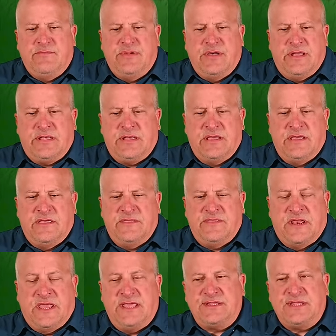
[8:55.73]
But
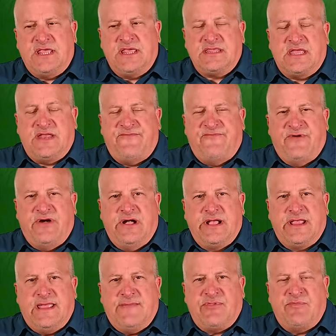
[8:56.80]
the nice thing is that
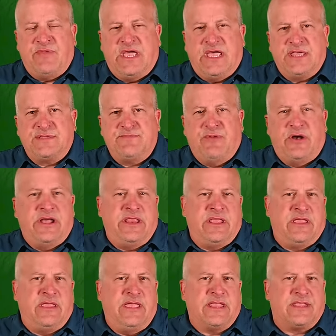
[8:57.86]
fog kept the bass
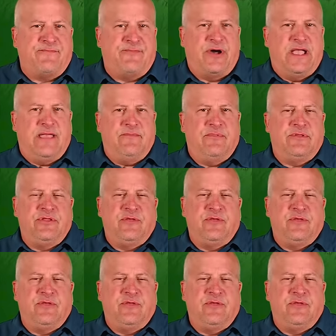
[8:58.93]
biting at the pipe,